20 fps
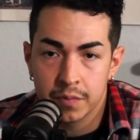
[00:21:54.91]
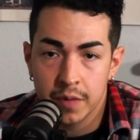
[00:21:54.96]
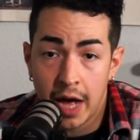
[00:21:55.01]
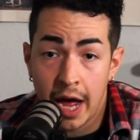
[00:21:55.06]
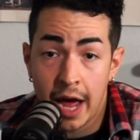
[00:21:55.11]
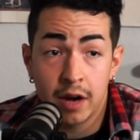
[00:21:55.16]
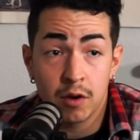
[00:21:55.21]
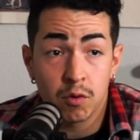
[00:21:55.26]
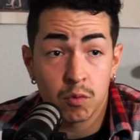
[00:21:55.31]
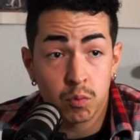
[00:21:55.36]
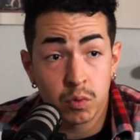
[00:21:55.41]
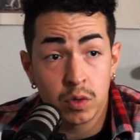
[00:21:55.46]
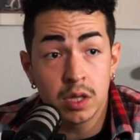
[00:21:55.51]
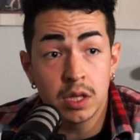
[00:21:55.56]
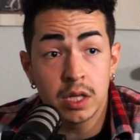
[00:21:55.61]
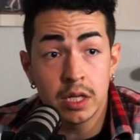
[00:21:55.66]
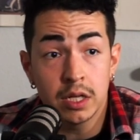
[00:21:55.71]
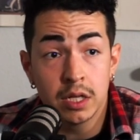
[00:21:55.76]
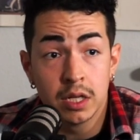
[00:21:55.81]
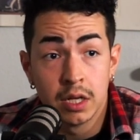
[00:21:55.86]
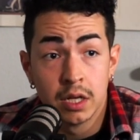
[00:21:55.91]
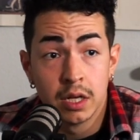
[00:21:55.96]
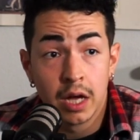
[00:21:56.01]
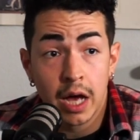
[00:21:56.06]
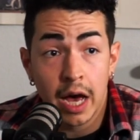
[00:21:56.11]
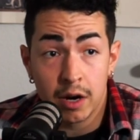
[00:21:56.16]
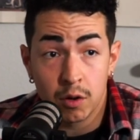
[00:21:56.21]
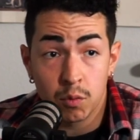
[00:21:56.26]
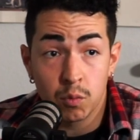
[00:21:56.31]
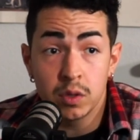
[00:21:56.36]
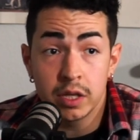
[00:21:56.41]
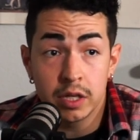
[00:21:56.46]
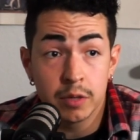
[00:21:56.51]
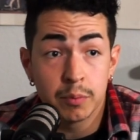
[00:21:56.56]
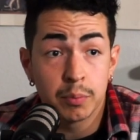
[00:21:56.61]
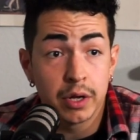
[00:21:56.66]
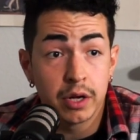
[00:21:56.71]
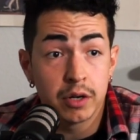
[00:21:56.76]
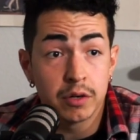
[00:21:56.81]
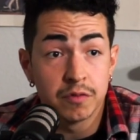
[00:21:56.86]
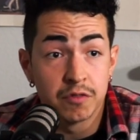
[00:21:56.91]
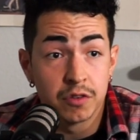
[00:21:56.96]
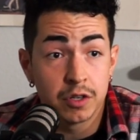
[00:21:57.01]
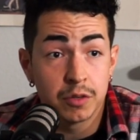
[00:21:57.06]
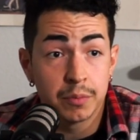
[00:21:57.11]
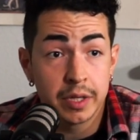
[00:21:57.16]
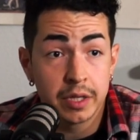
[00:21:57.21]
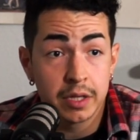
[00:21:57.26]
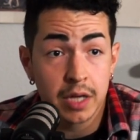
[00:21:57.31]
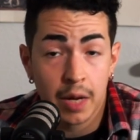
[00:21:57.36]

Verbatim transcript: I had a really I had a really good player in front of me.